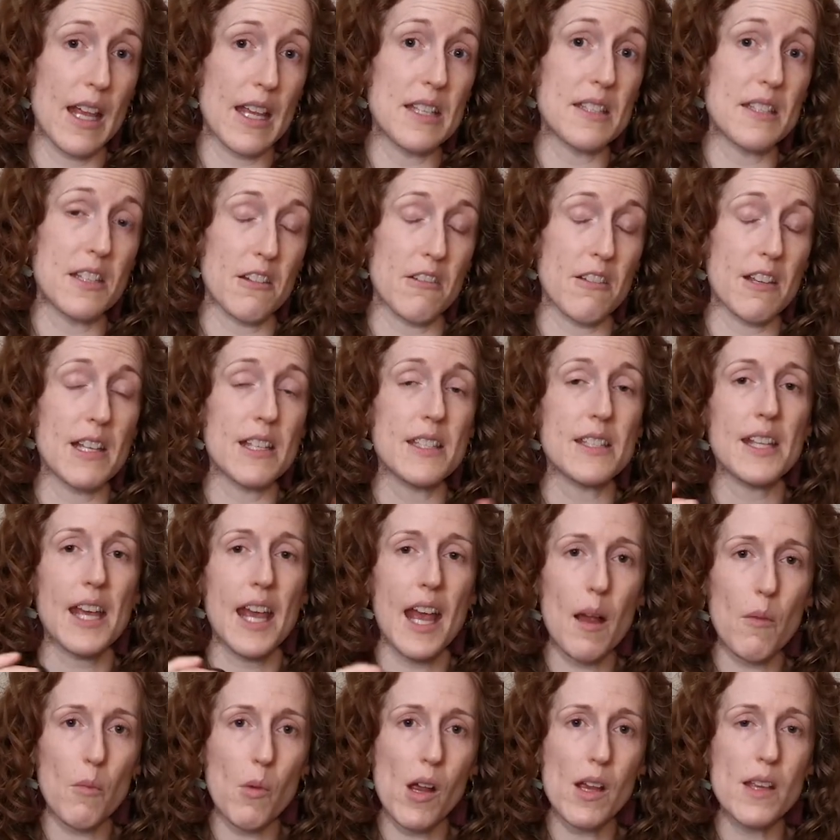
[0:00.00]
series
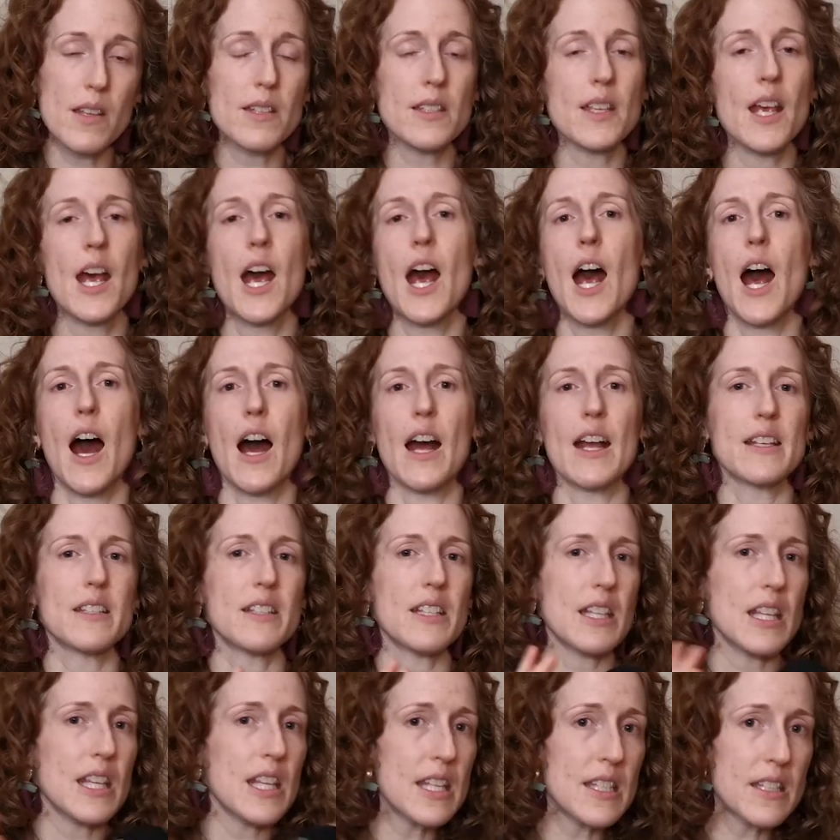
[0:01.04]
cameras,
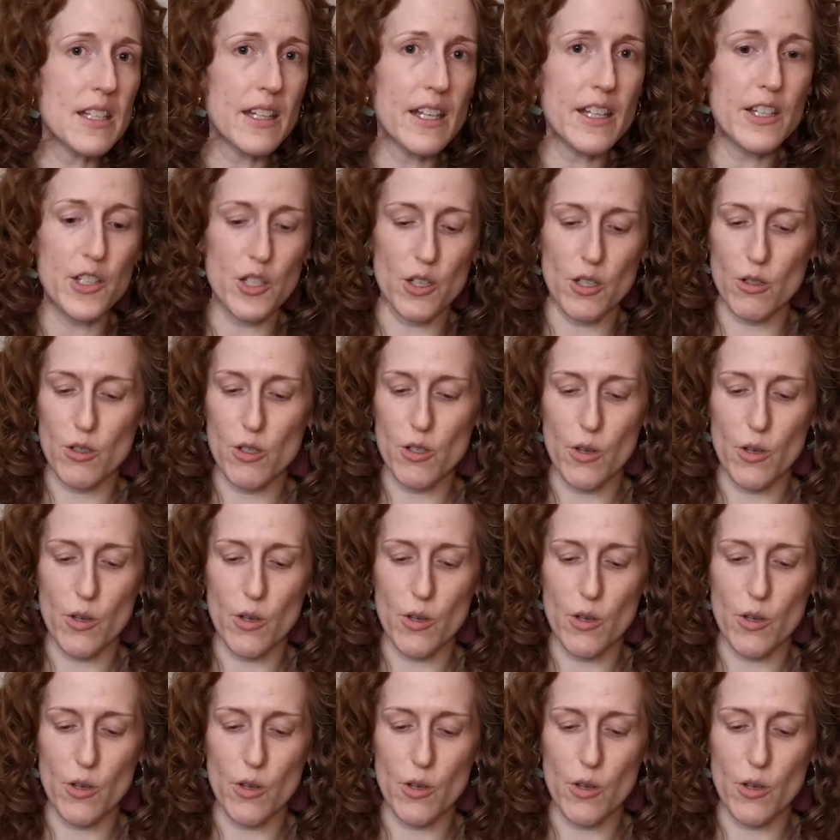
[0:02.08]
it's easy to do.